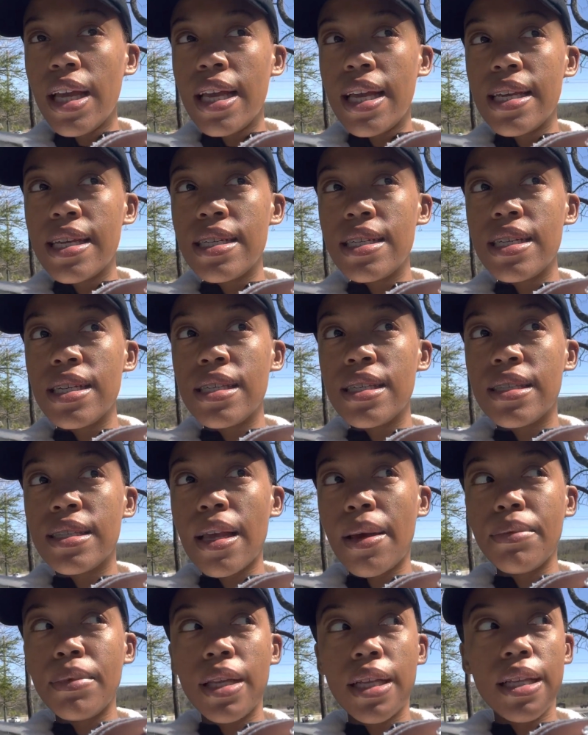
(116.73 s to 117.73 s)
it's just
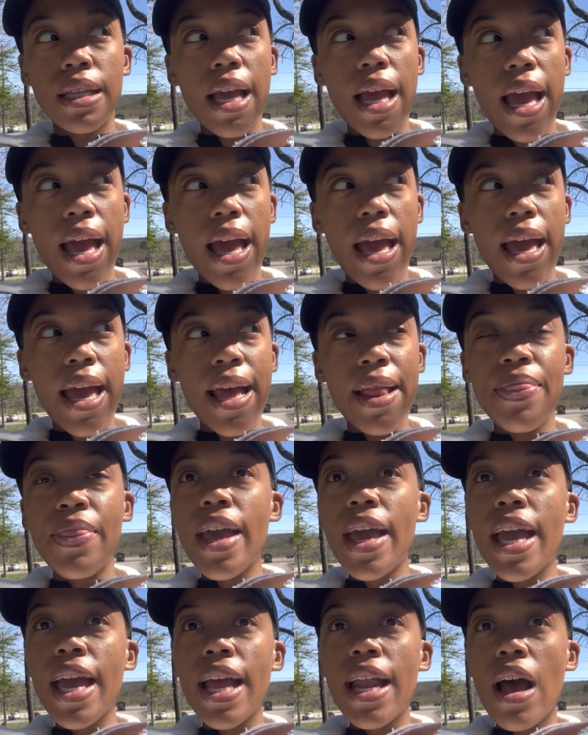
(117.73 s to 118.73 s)
something that. And
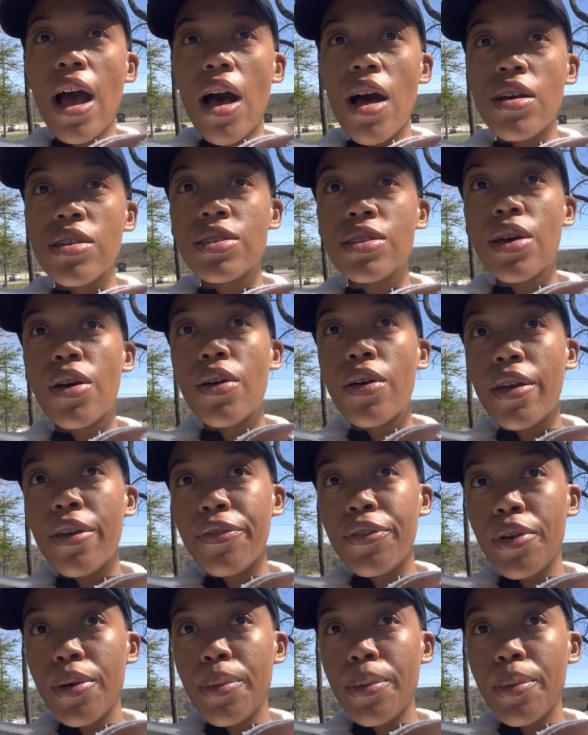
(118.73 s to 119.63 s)
then also, if you're